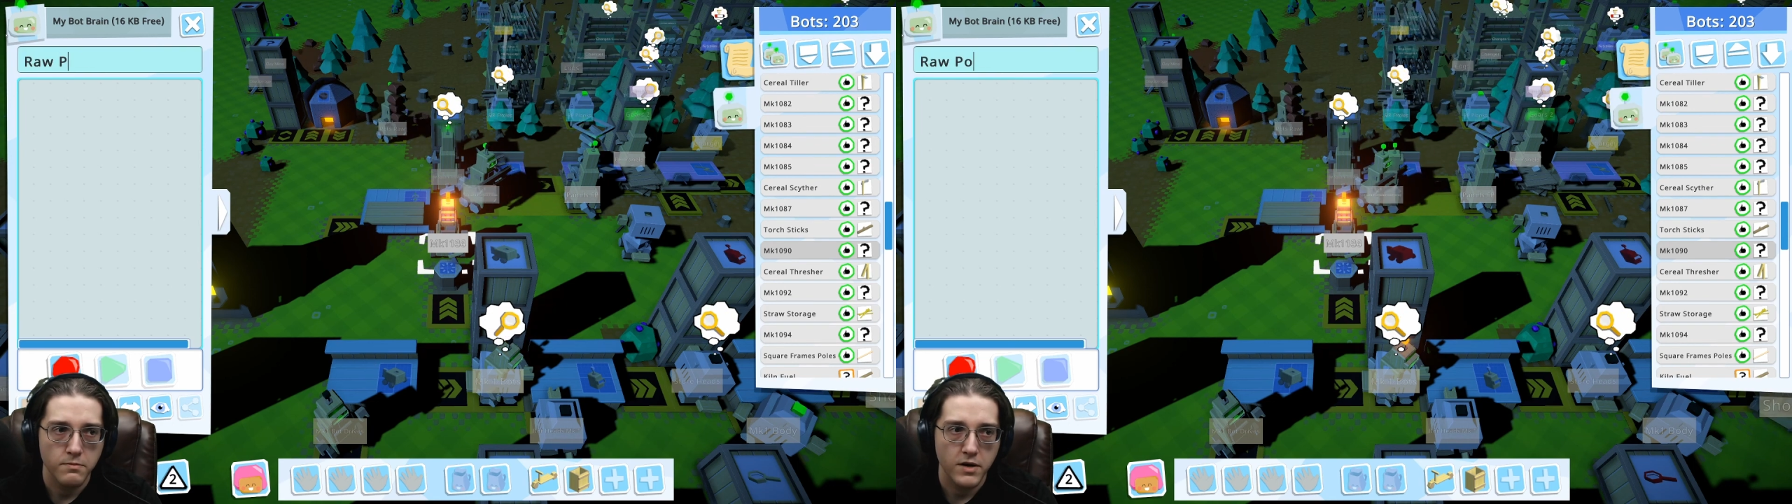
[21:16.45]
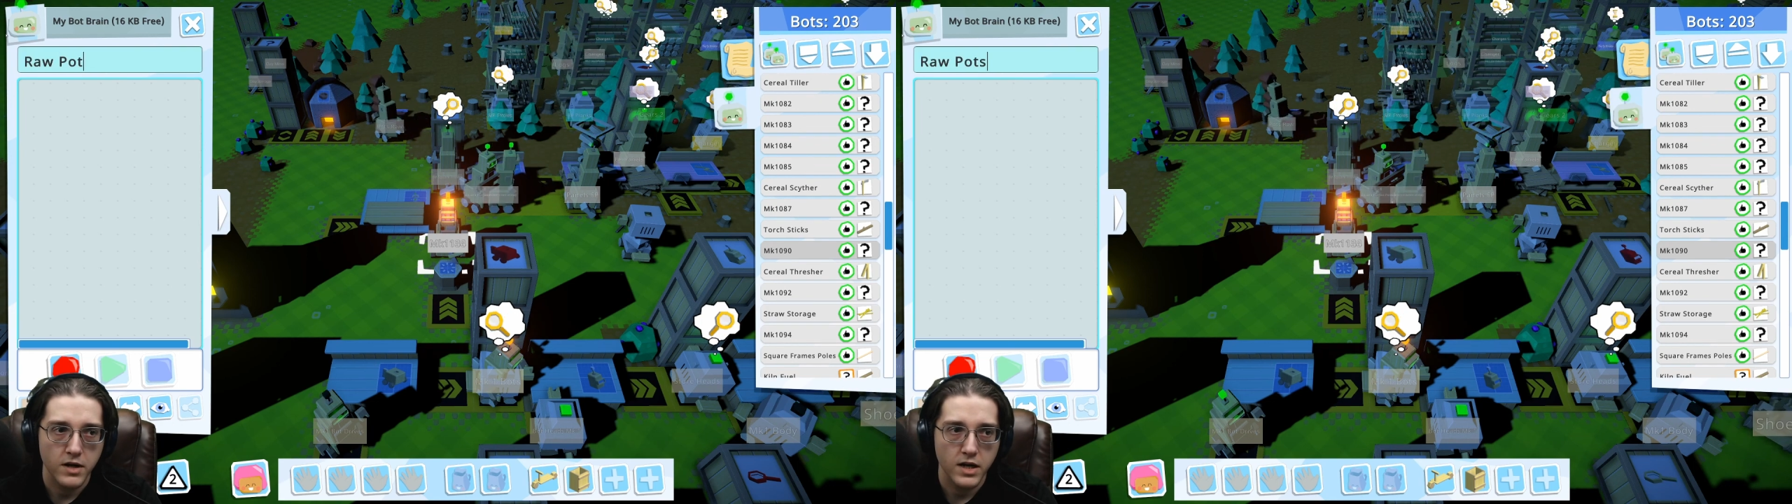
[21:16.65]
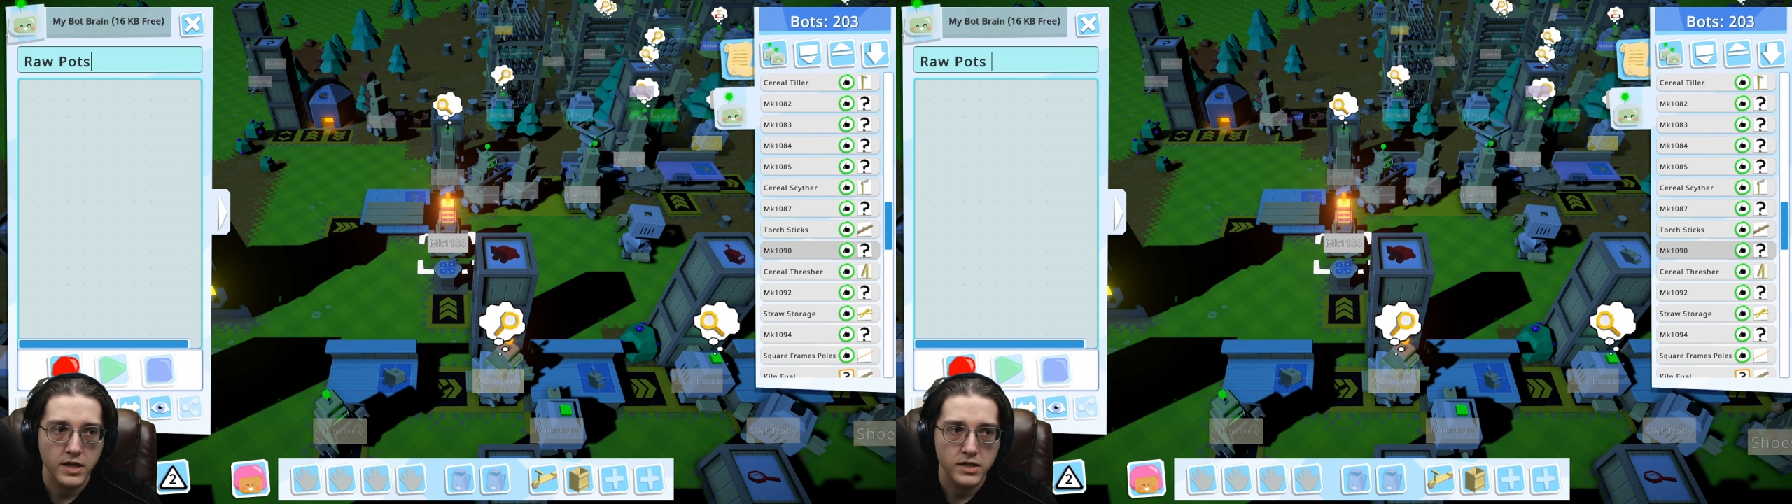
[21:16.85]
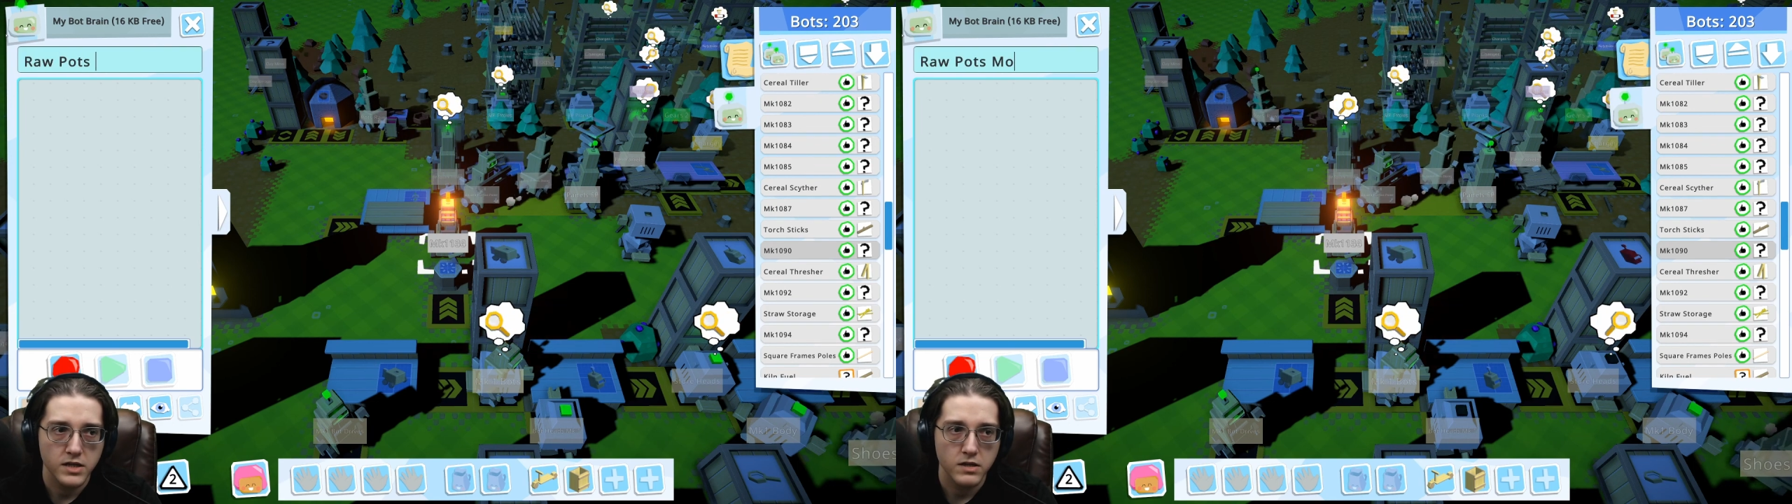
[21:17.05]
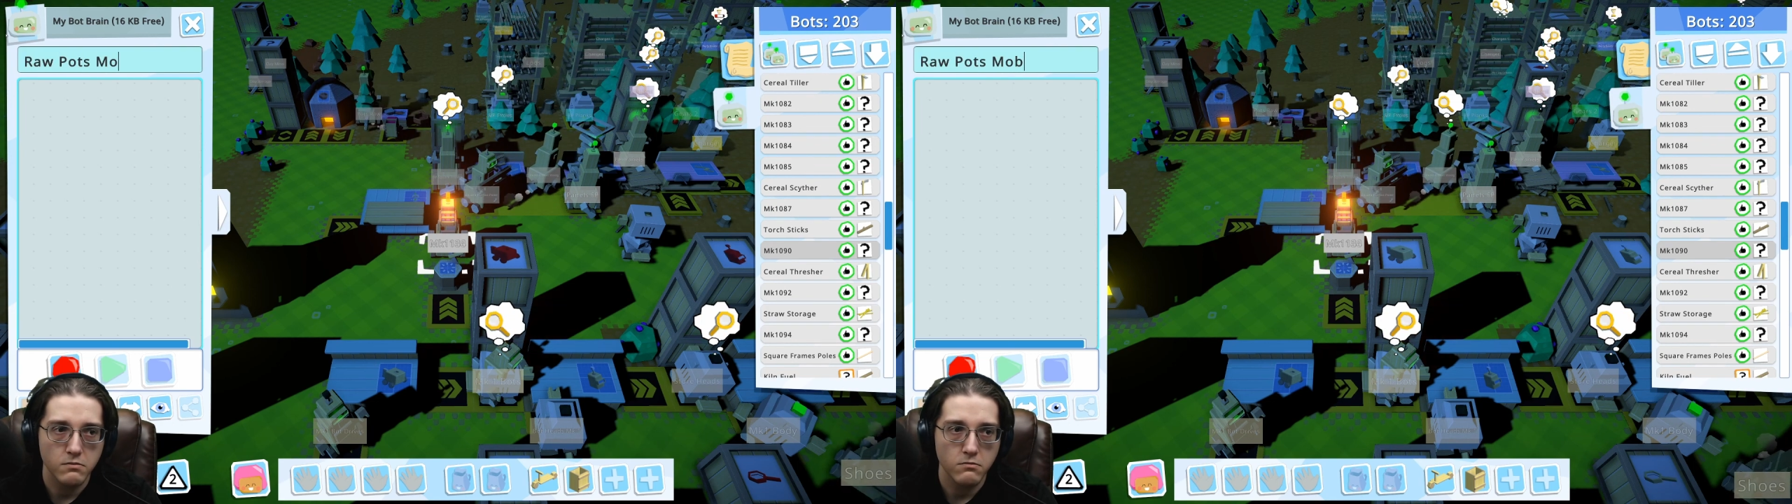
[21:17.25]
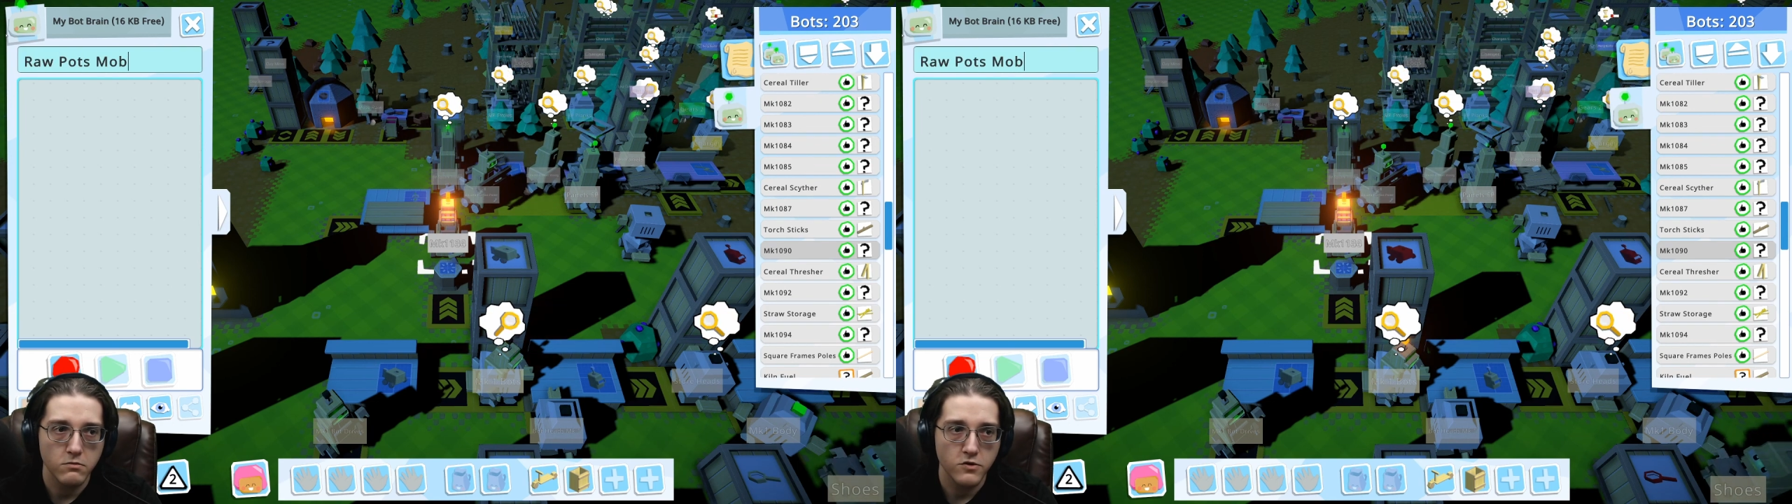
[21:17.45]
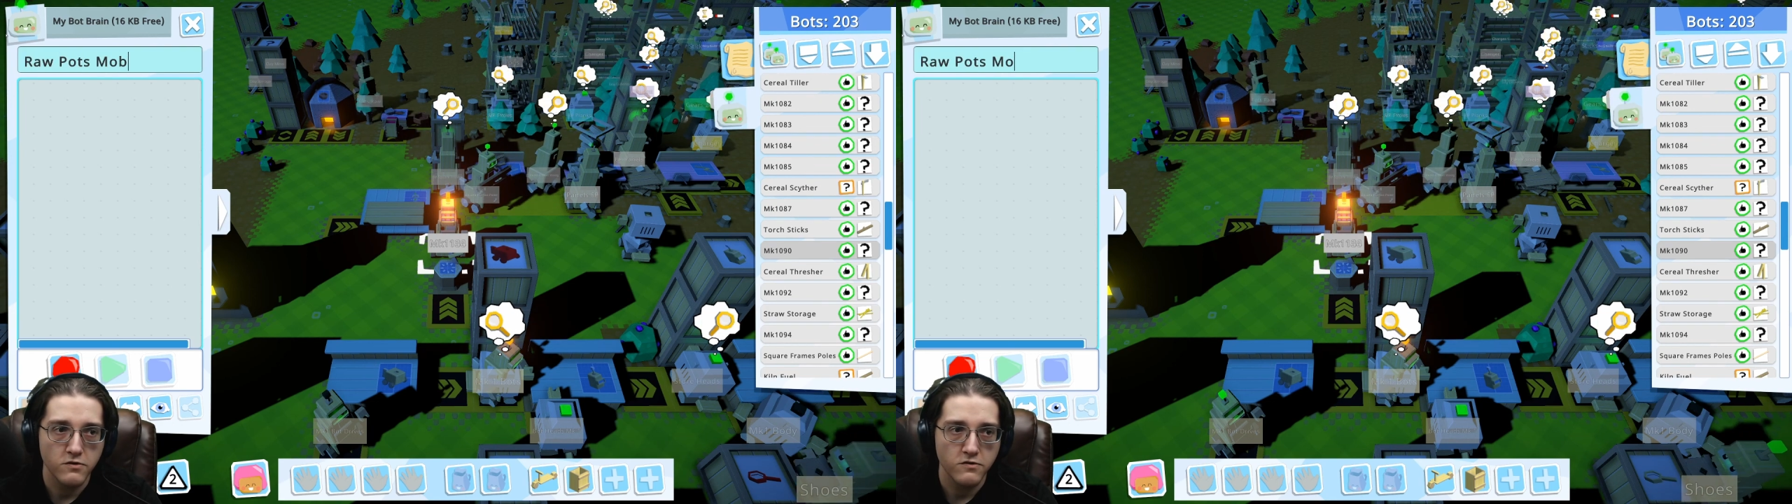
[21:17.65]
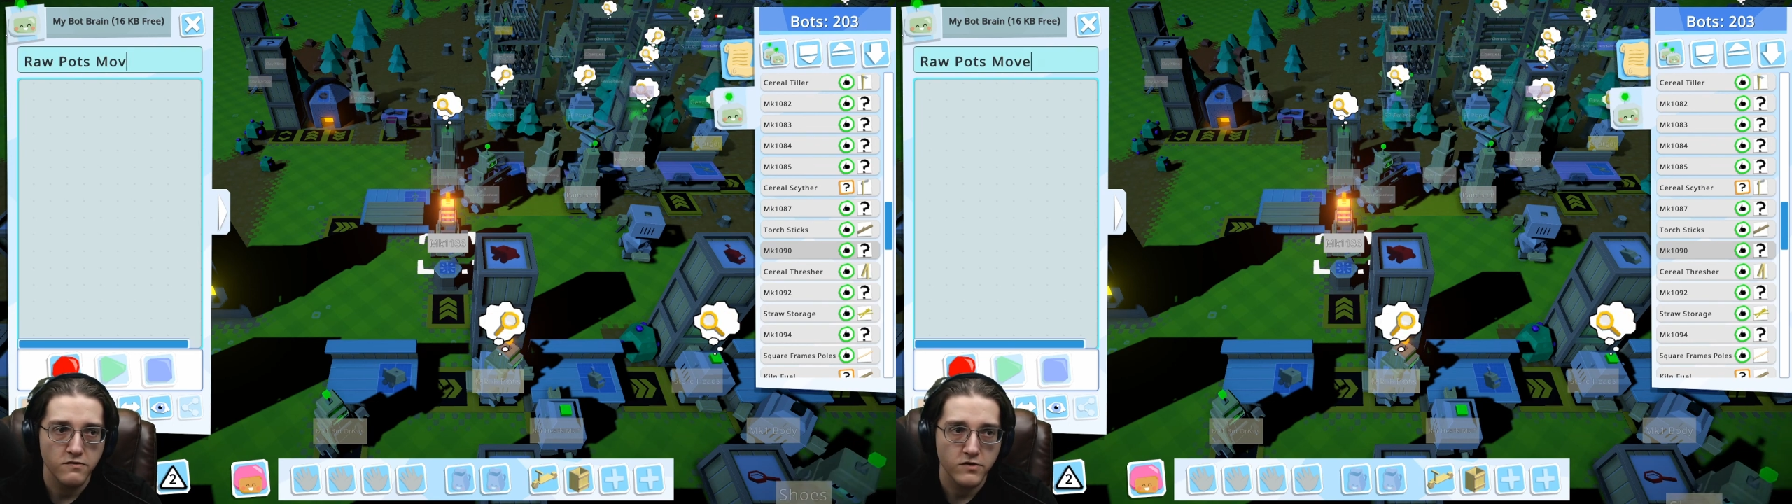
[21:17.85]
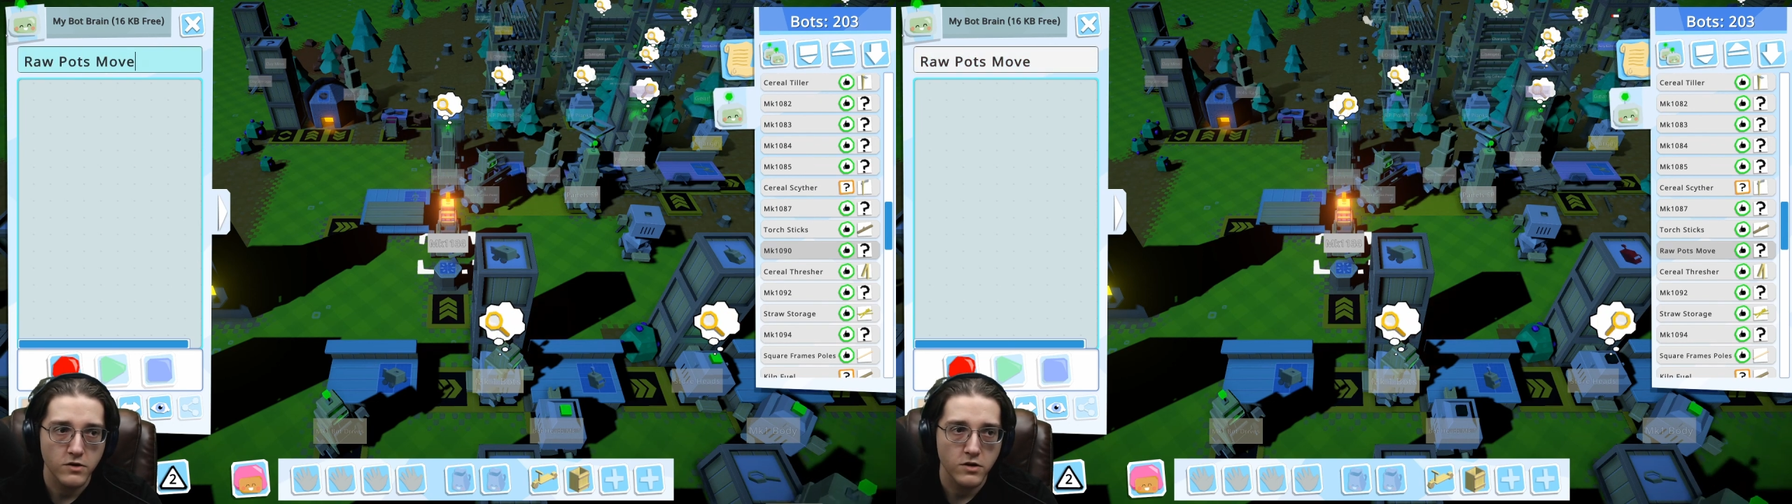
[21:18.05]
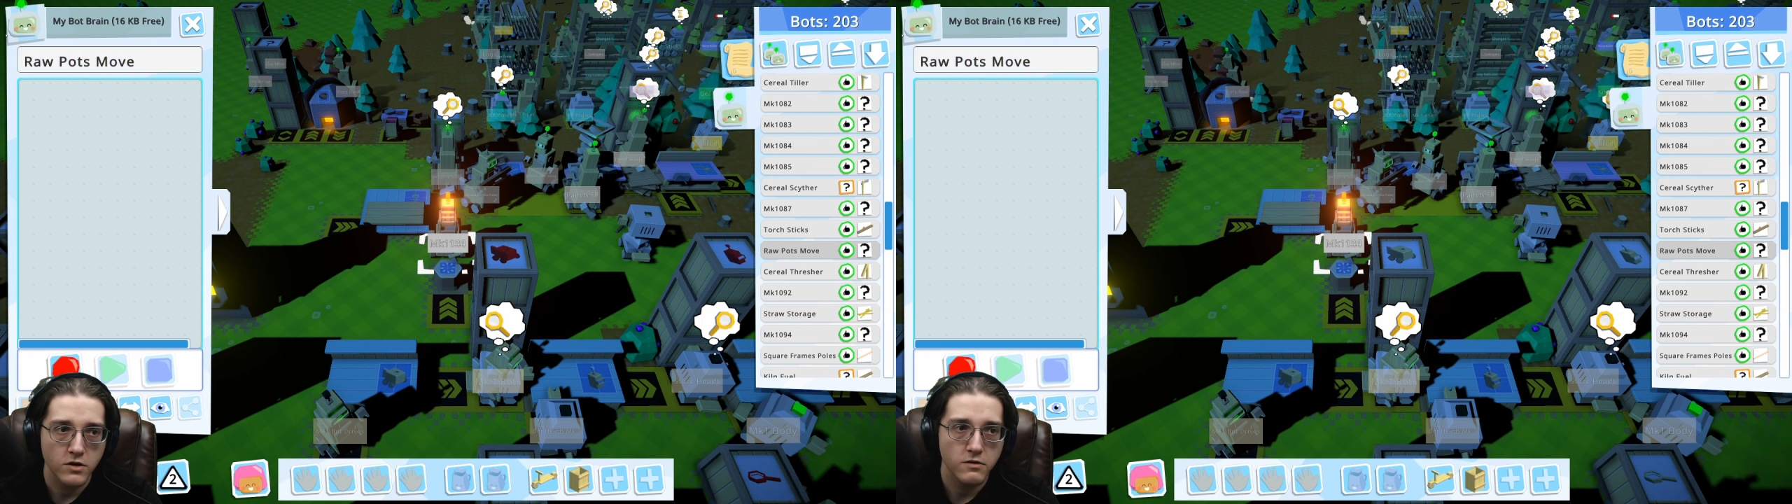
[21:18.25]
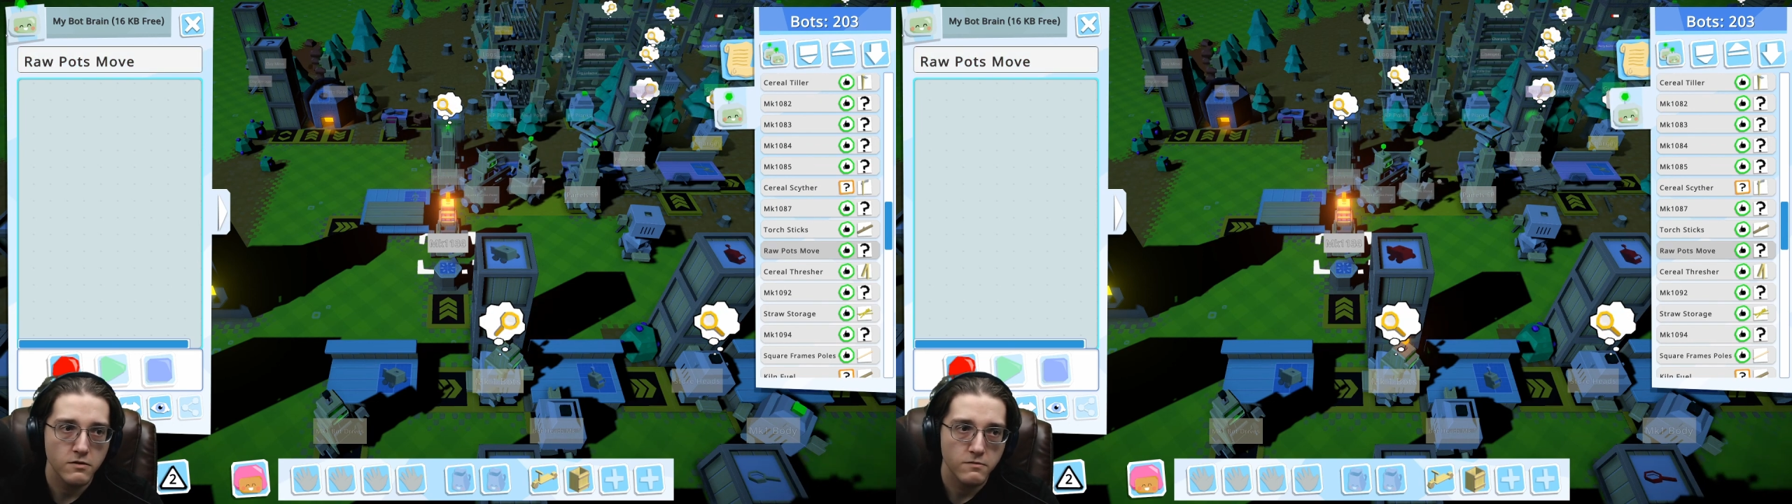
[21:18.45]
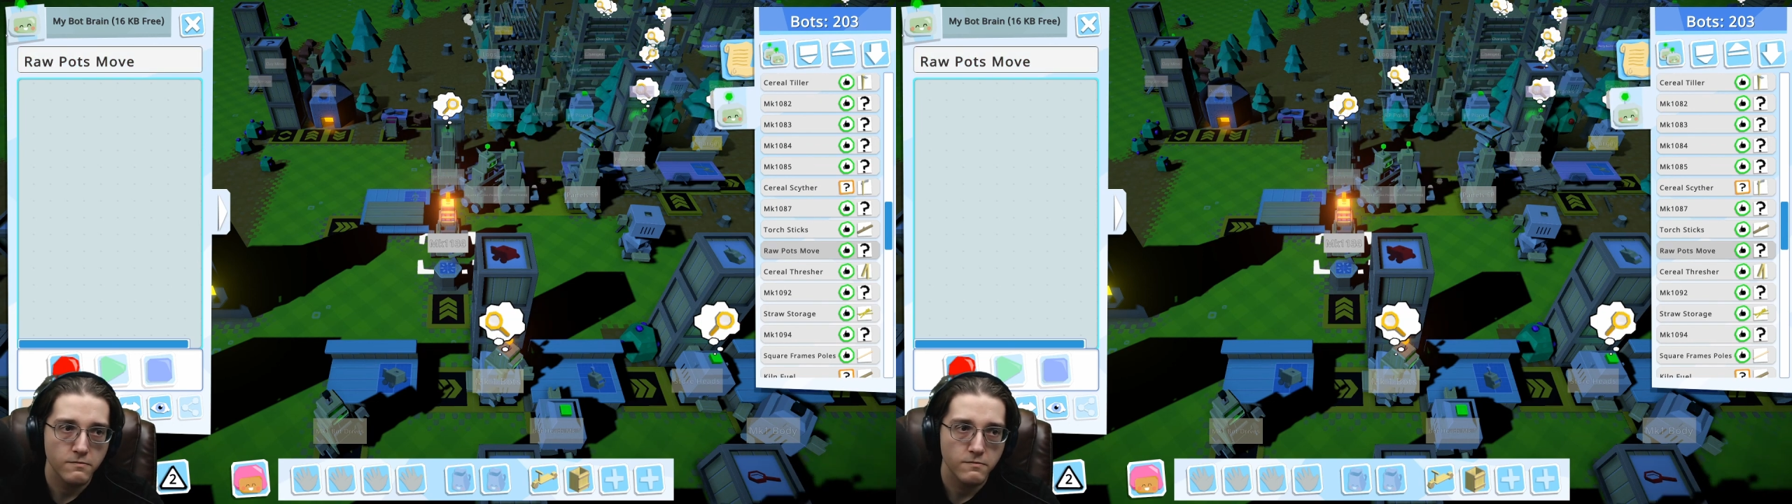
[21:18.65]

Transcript: pots mover.